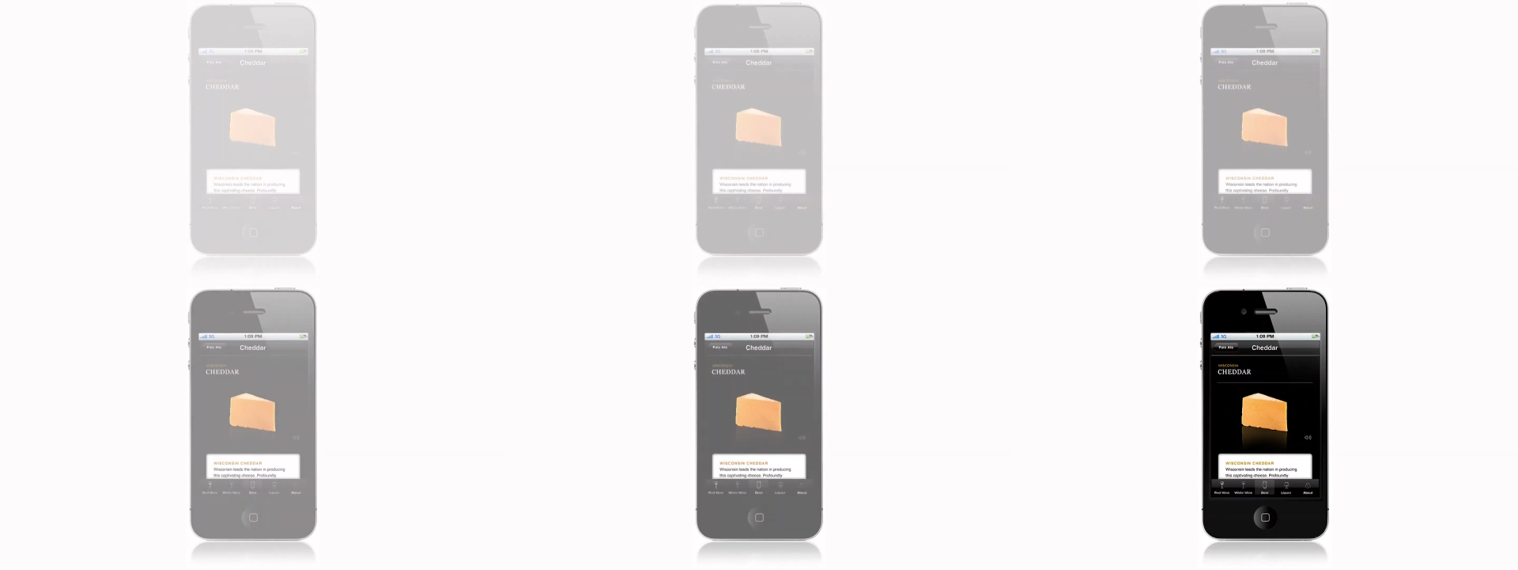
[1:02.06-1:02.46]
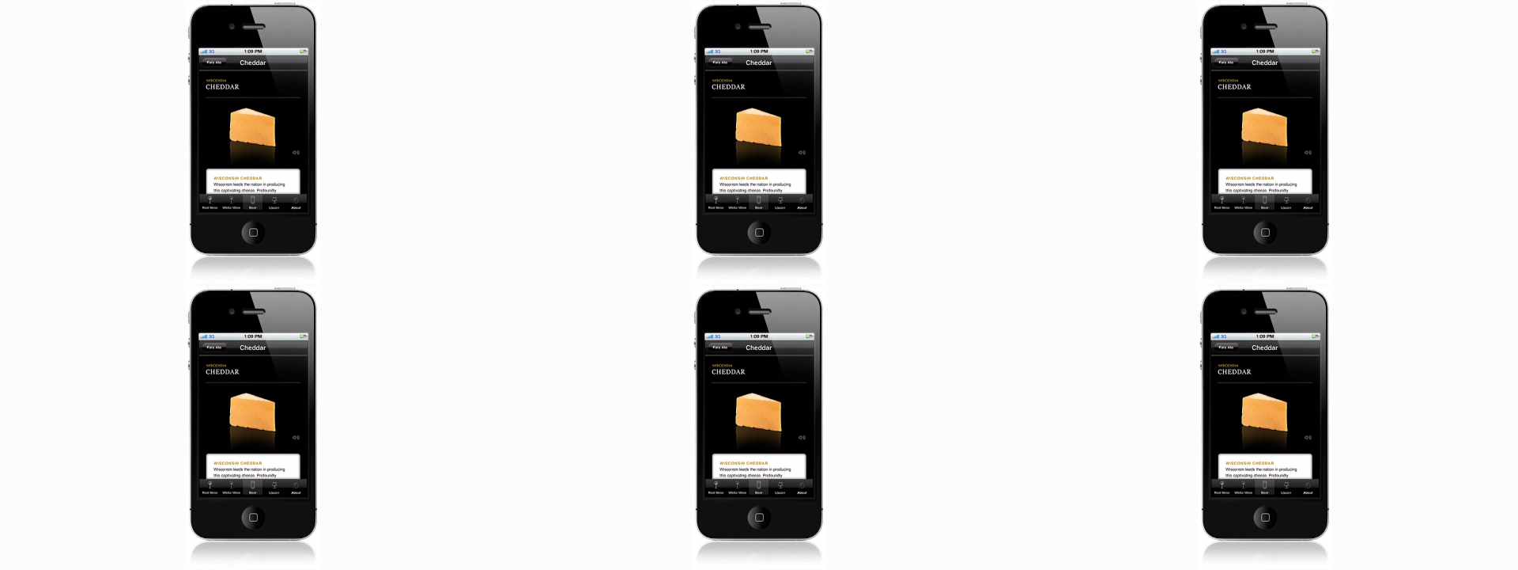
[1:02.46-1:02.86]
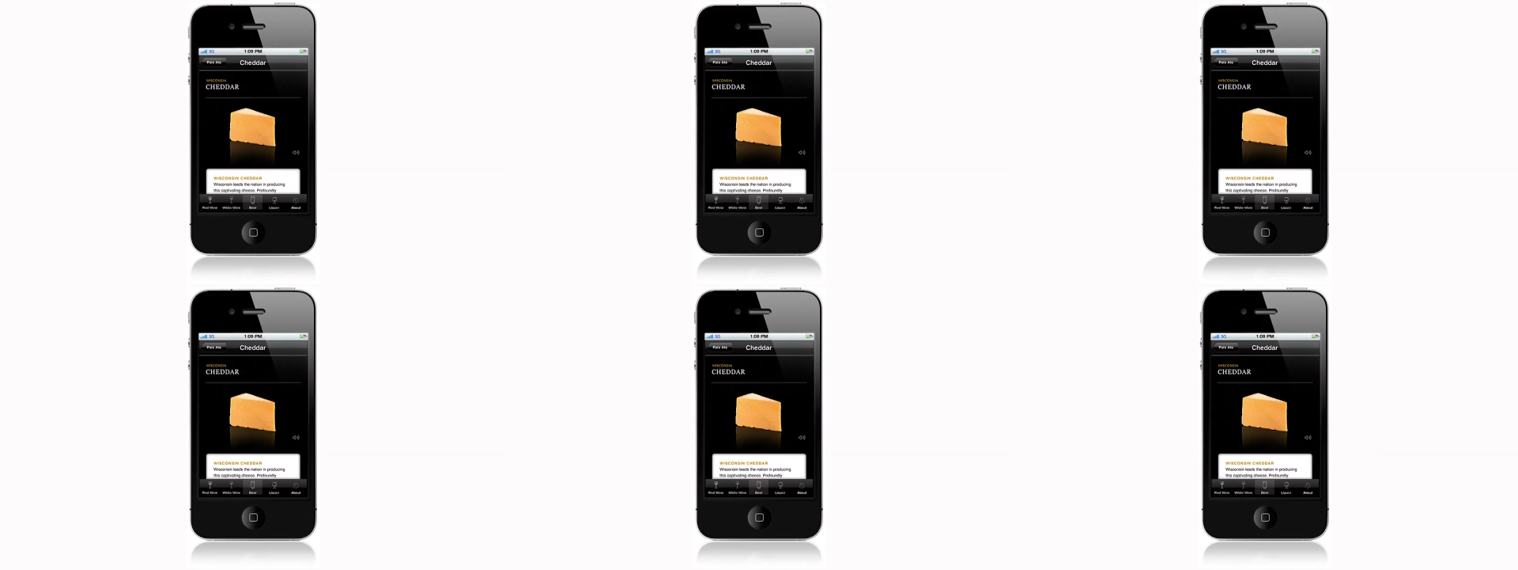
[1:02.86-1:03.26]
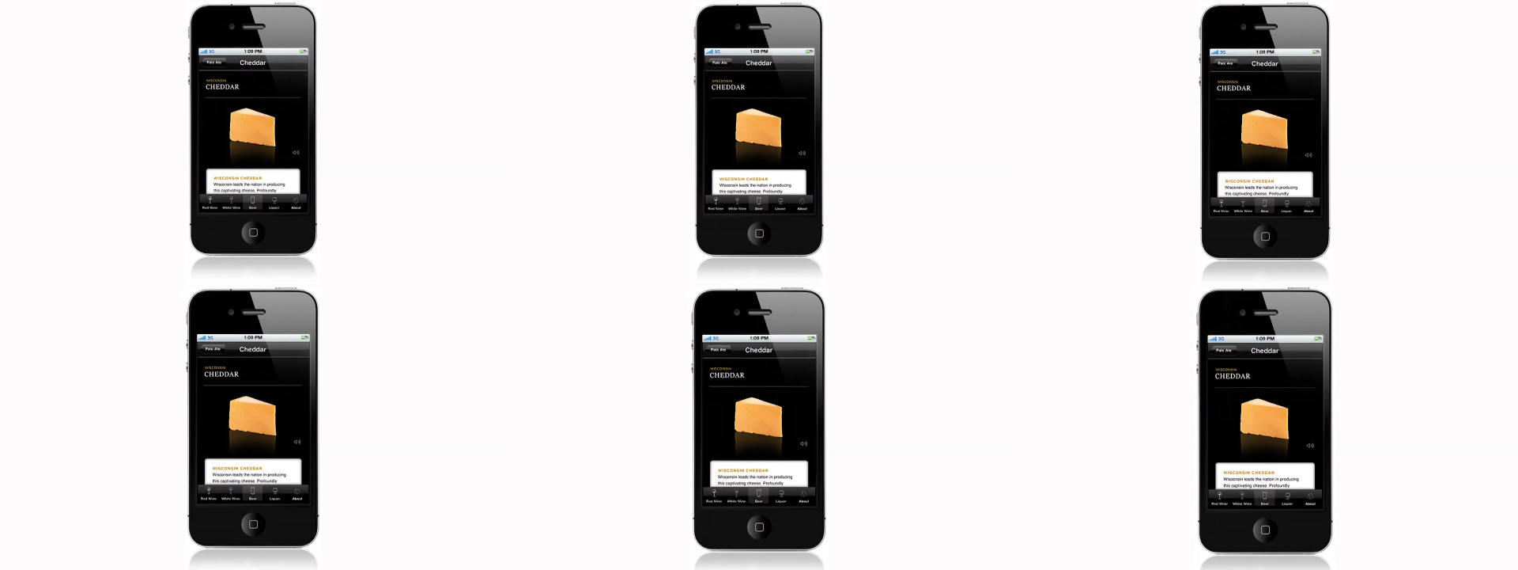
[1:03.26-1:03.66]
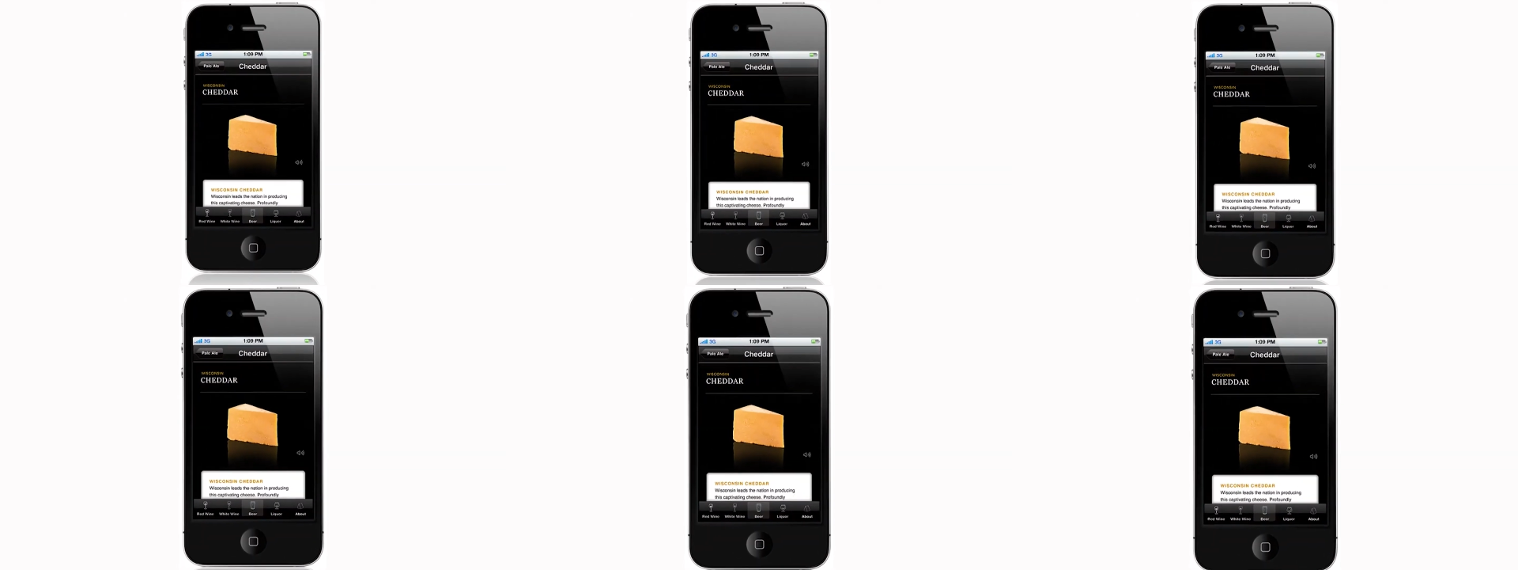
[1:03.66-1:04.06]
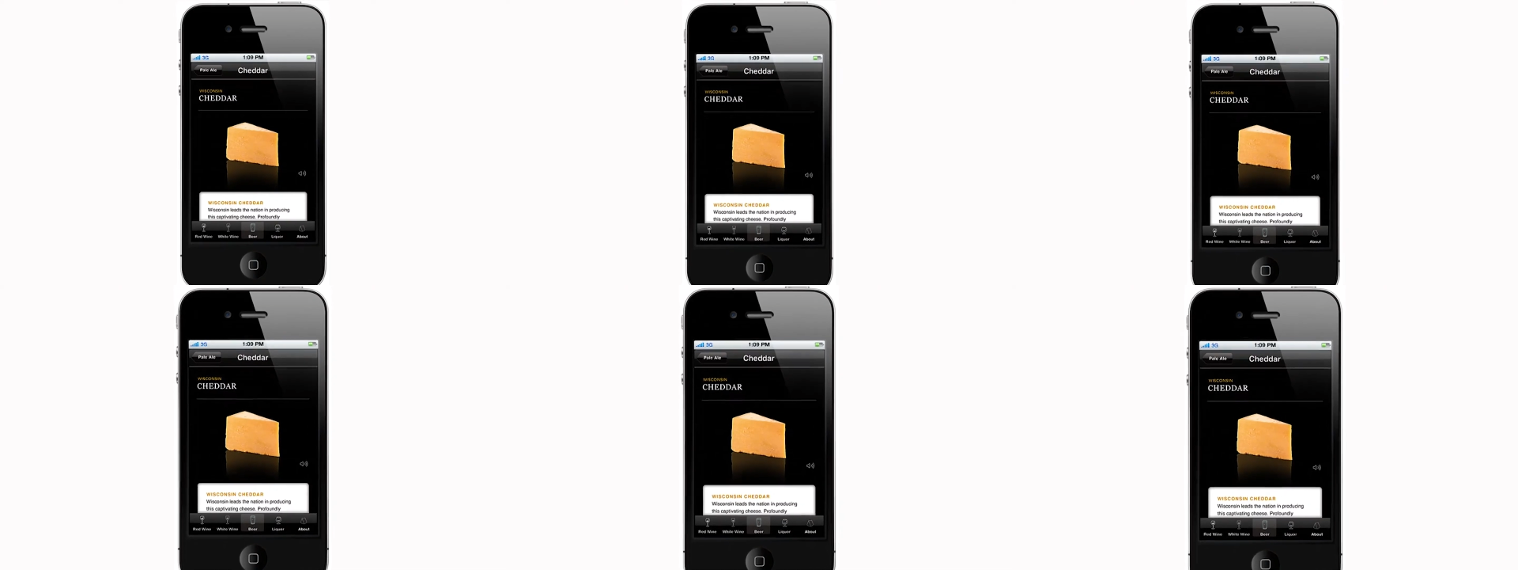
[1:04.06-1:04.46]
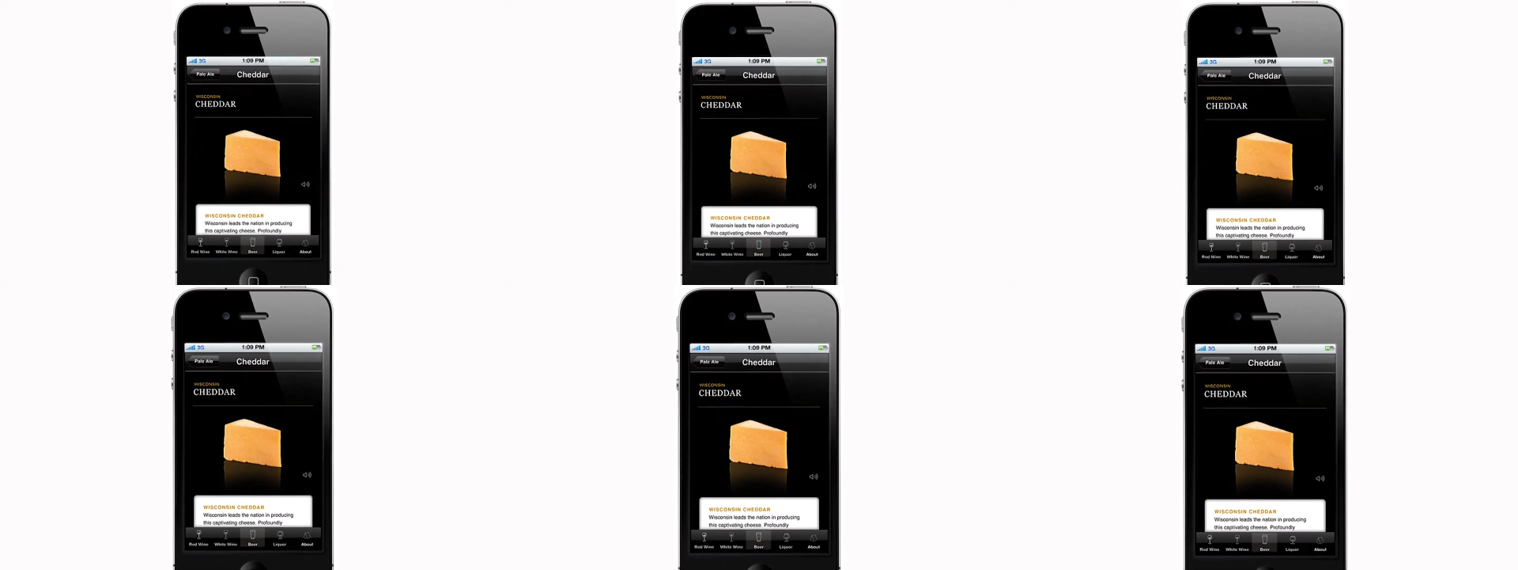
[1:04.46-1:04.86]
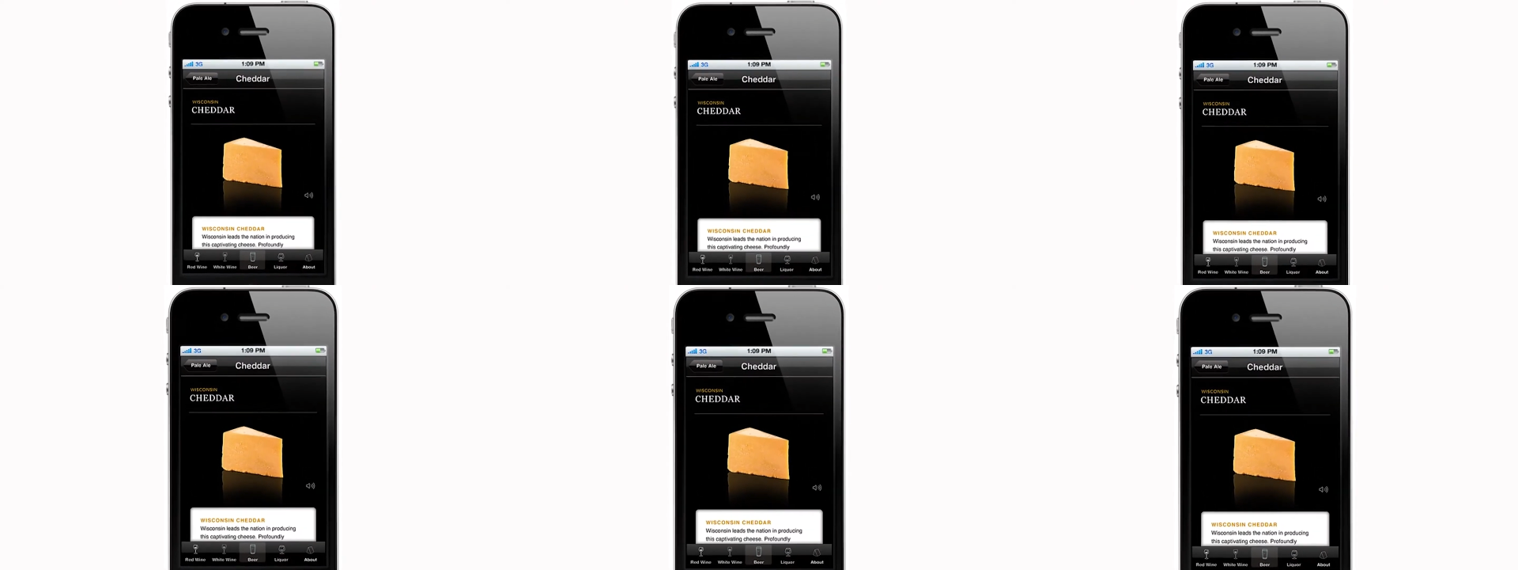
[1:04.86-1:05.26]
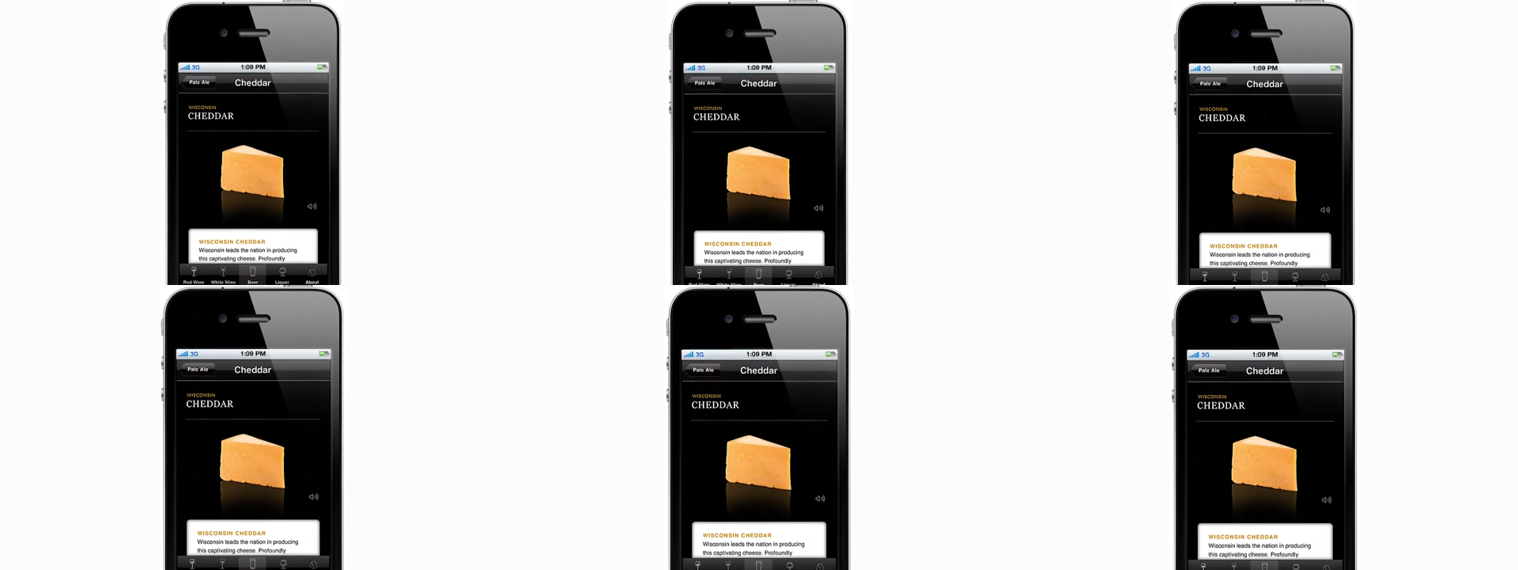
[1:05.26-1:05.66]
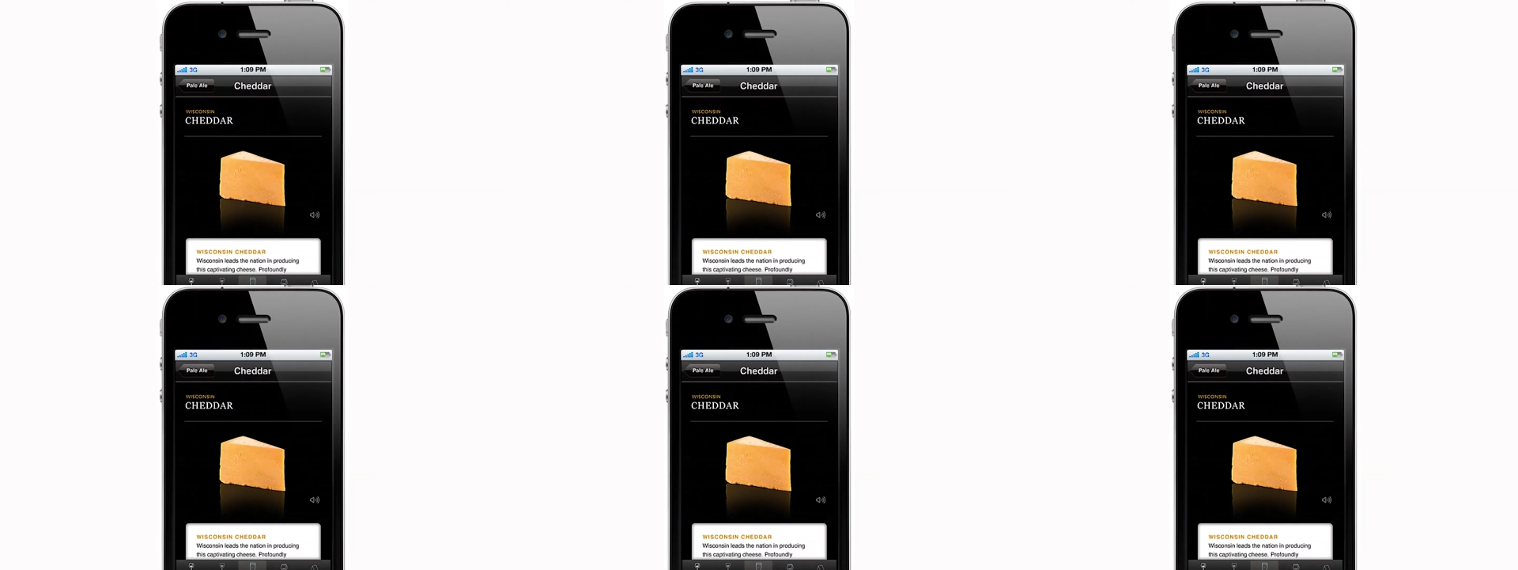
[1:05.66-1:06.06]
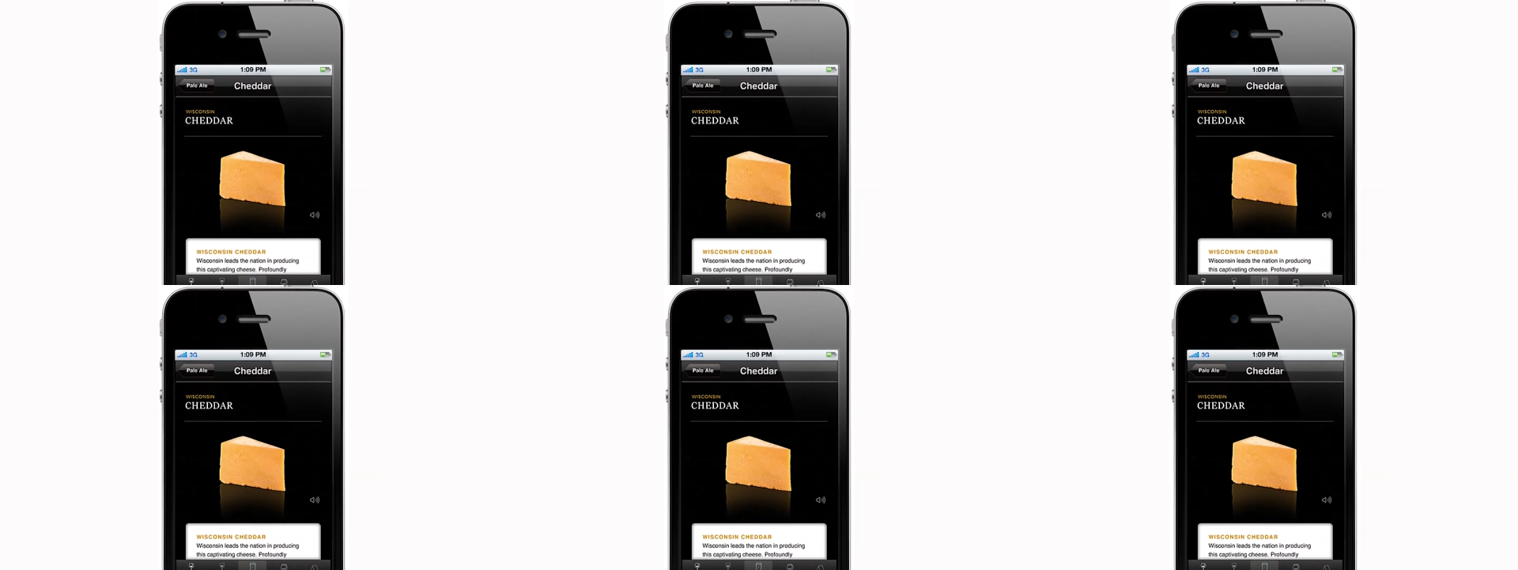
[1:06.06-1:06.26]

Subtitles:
No face is visible, so there are no lips to read.